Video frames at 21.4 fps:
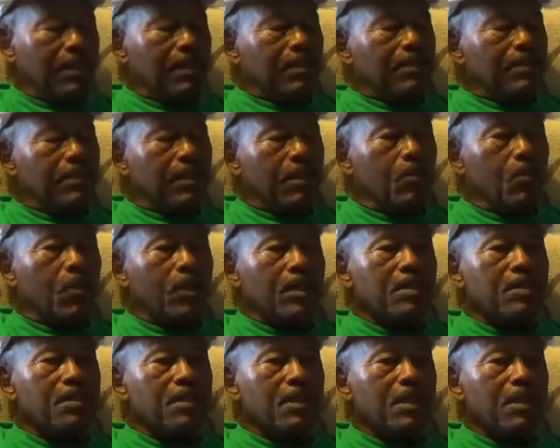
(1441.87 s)

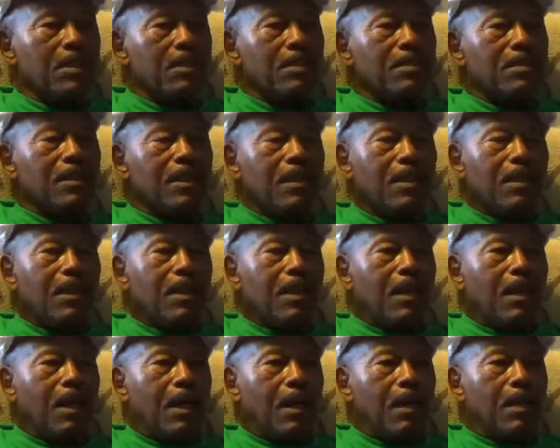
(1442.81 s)
Someone says,
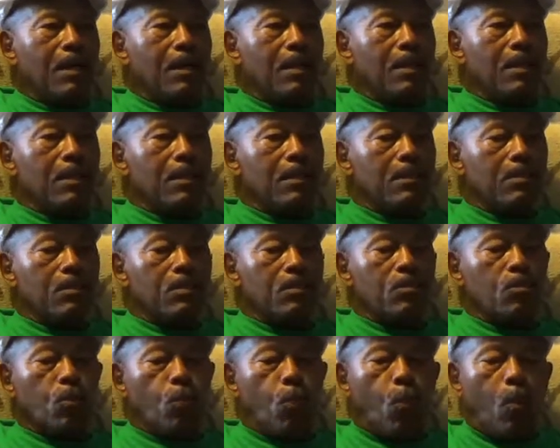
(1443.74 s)
uh,
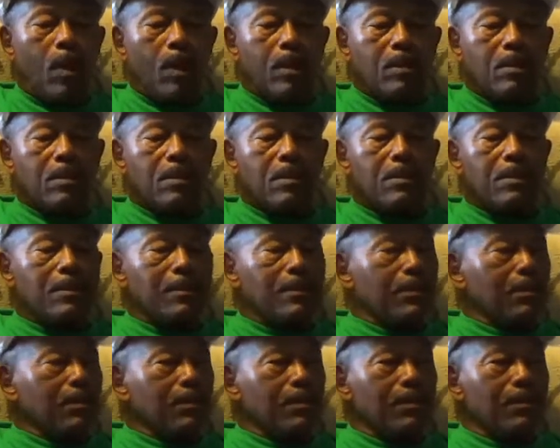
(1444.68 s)
what,
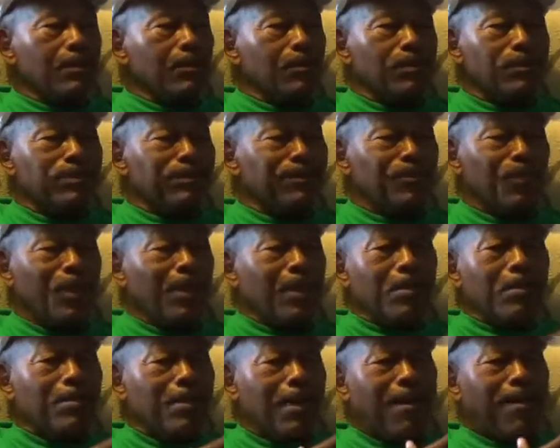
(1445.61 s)
what are
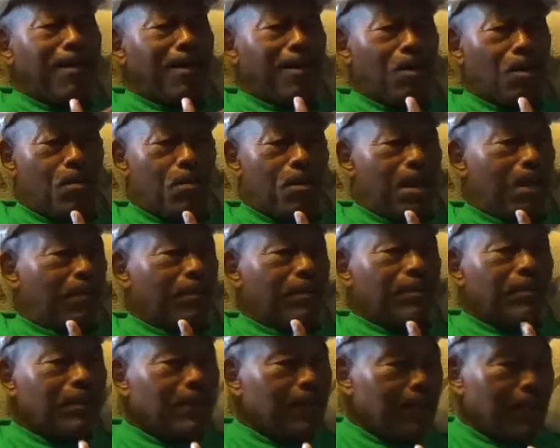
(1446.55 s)
you talking about?
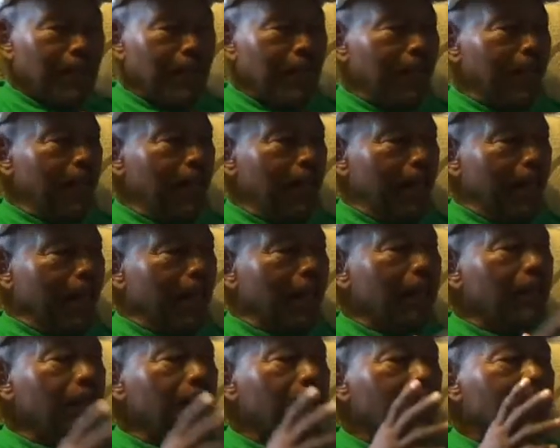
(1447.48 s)

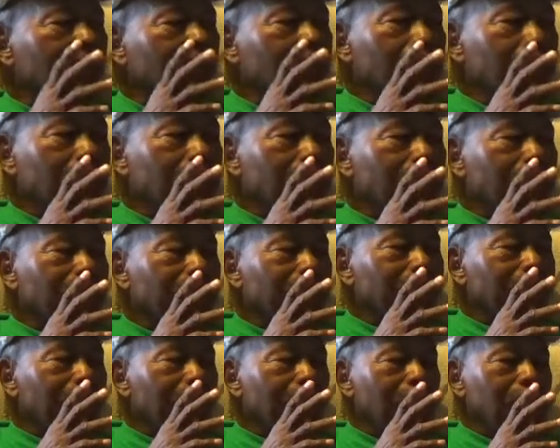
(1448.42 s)
And
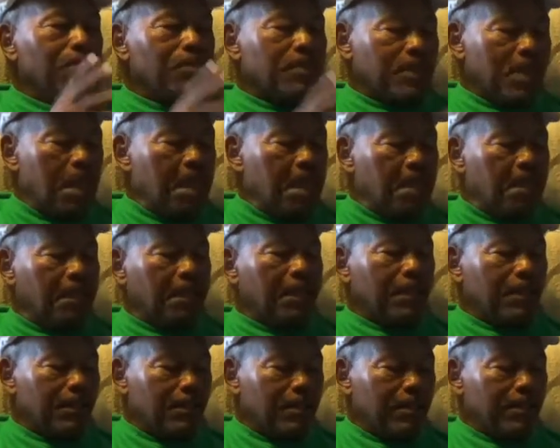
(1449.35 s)
I'm
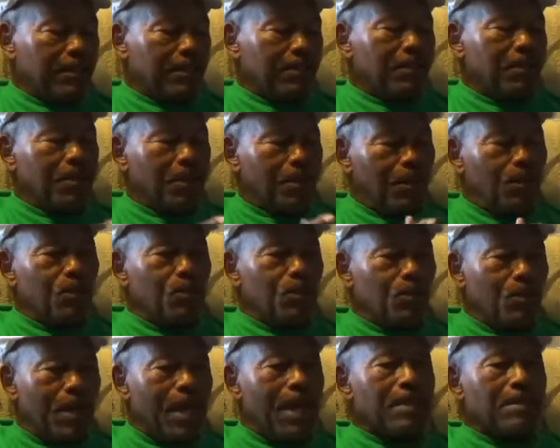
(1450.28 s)
saying to those
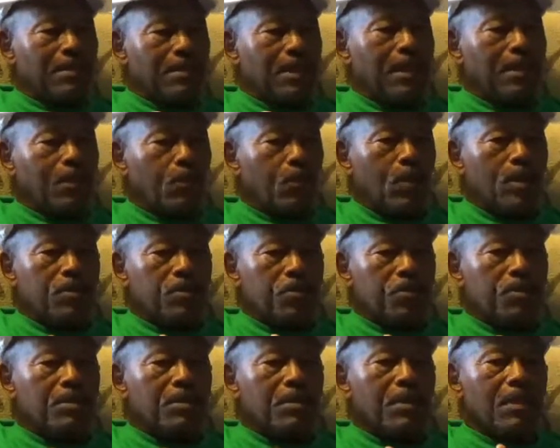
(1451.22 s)
who ask that
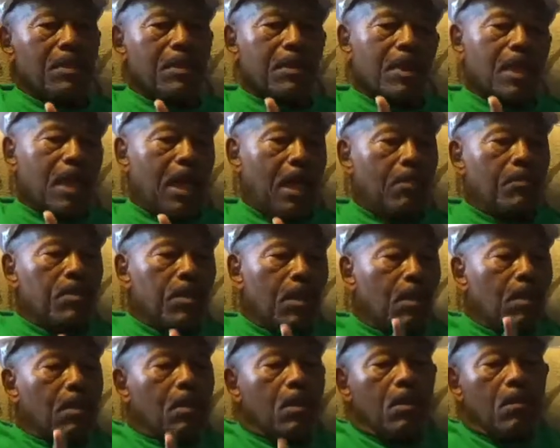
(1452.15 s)
question, I'm
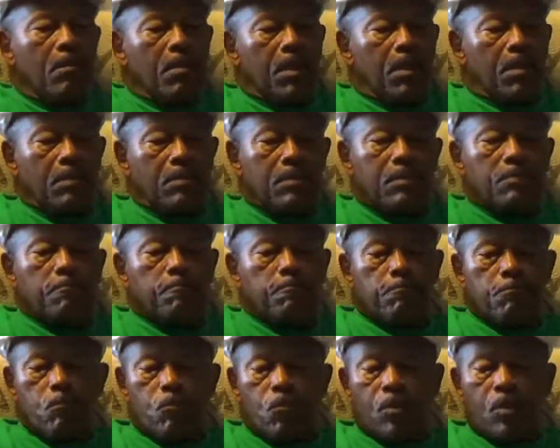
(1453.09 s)
talking about
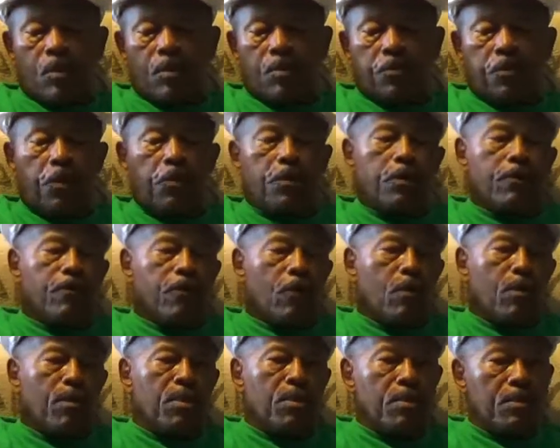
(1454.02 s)

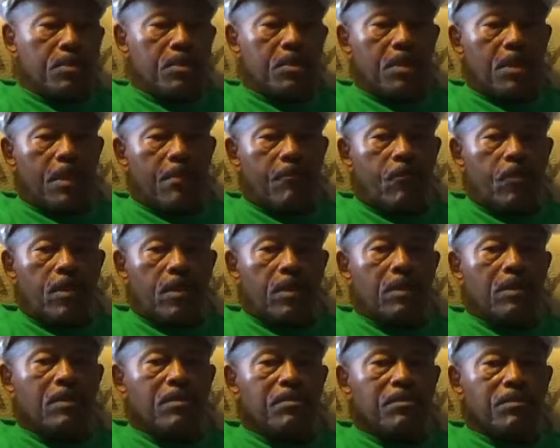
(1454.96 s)
thirty-four books that I've
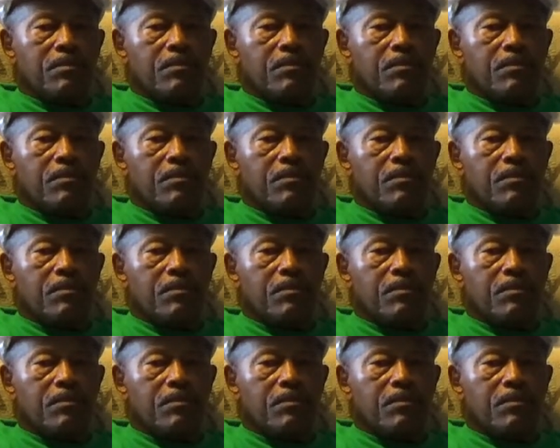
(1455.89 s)
written,